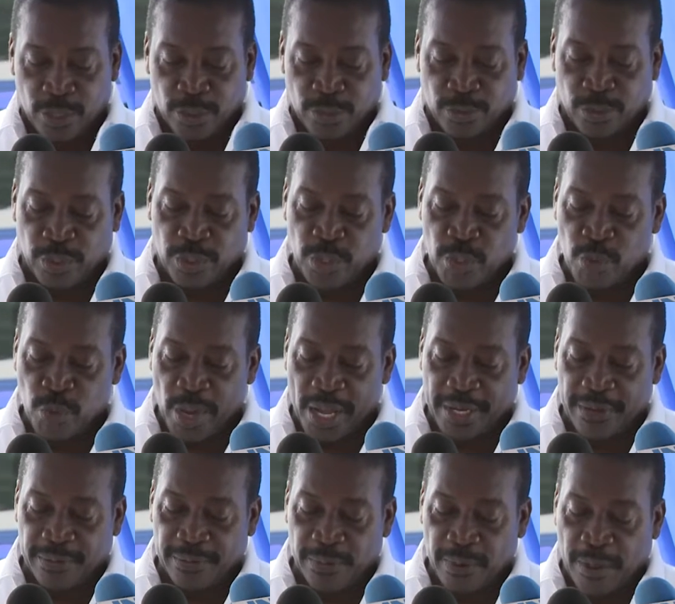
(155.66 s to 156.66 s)
to the
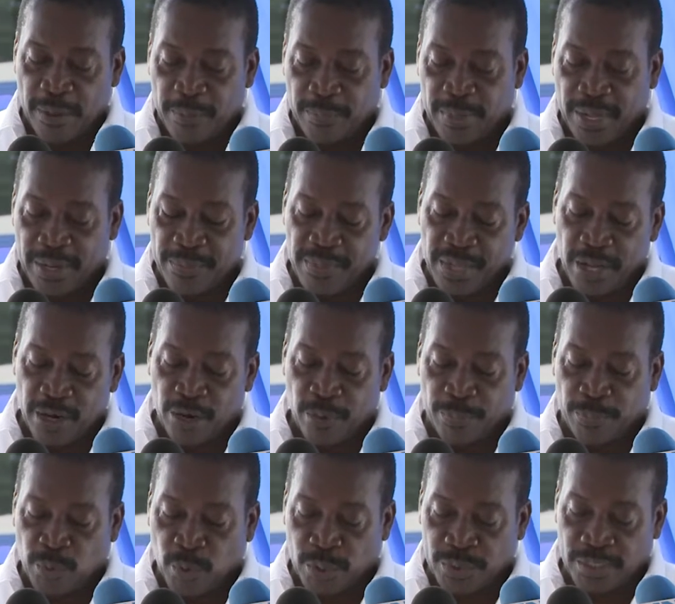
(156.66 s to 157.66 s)
UN Palmyra
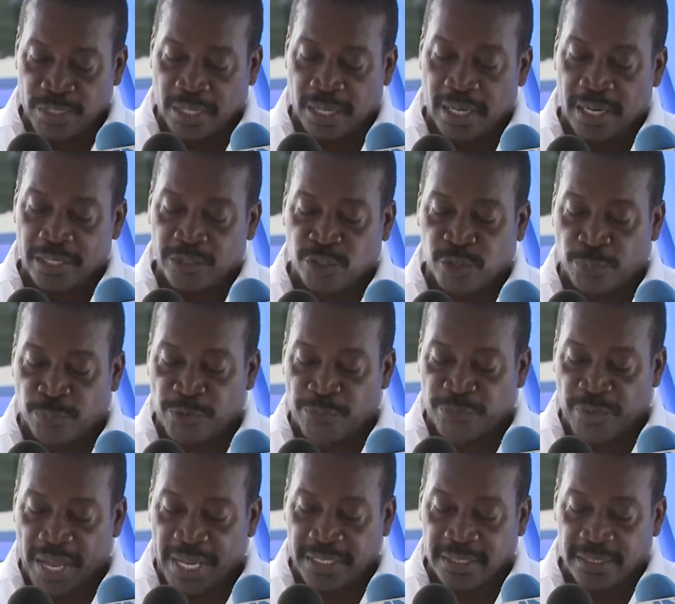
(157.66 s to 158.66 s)
Protocol to
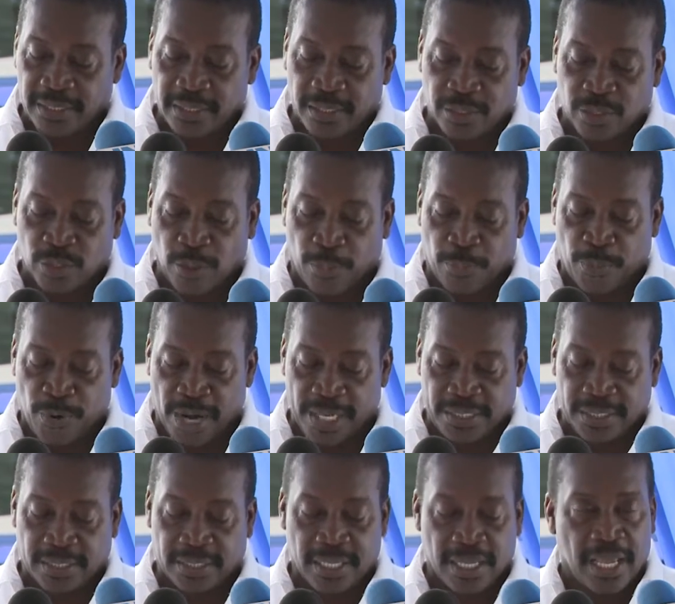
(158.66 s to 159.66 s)
prevent,
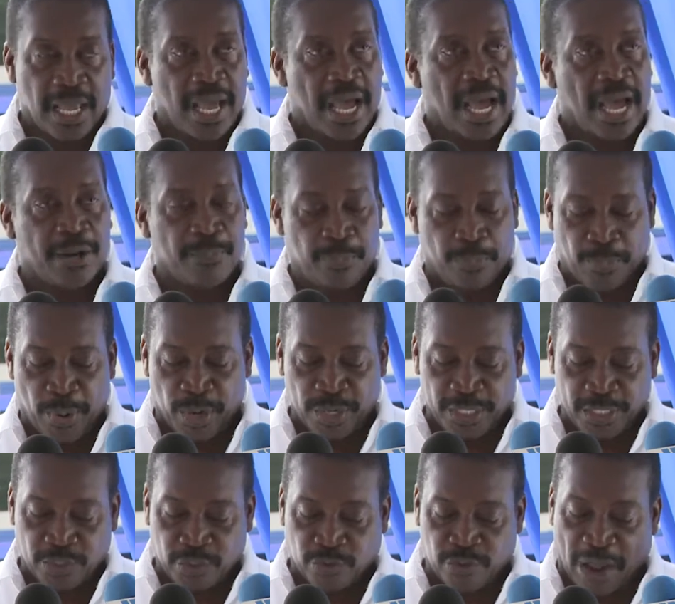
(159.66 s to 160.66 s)
suppress, and
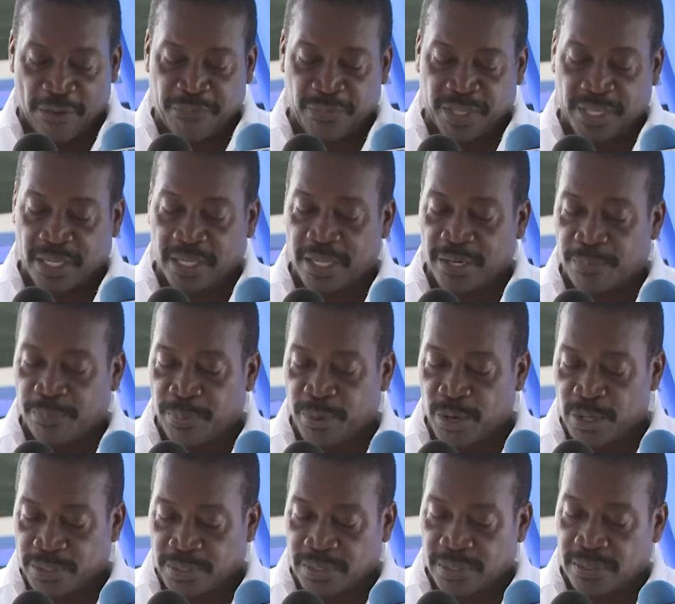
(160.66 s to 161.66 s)
punish trafficking in
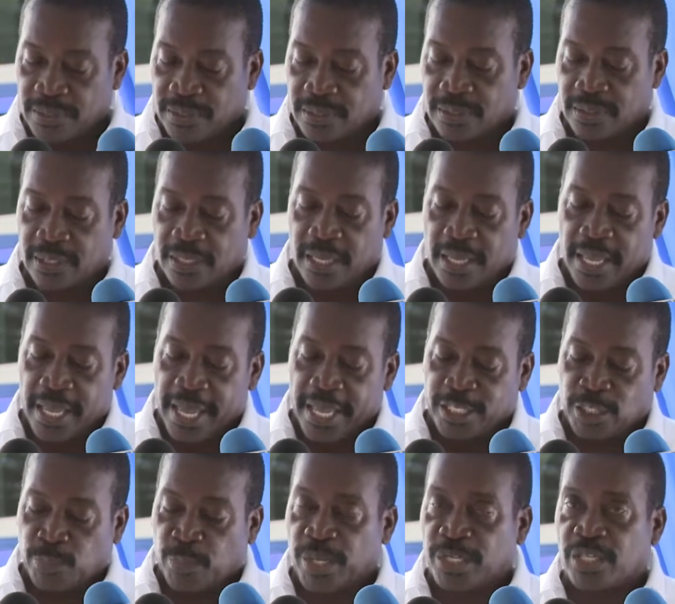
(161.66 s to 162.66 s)
persons,
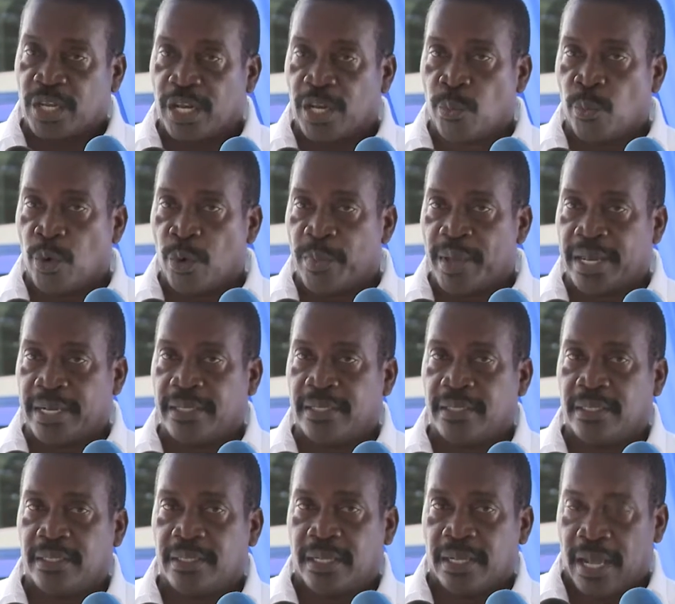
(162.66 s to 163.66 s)
especially women
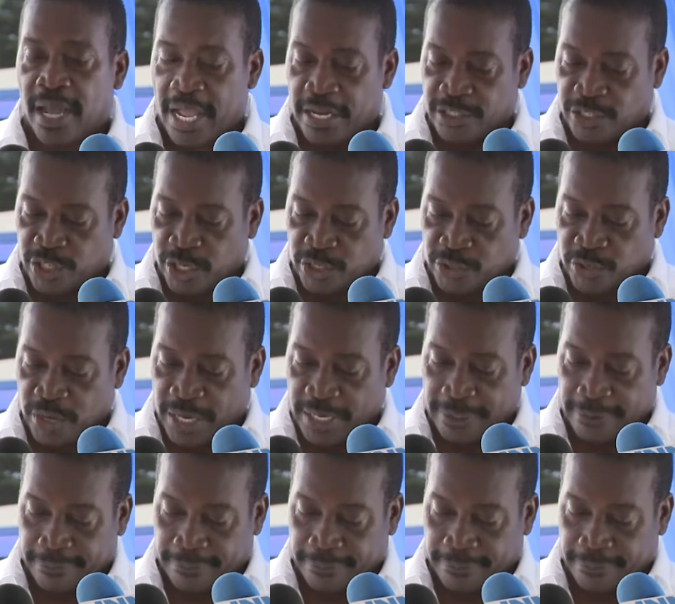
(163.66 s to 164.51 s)
and children.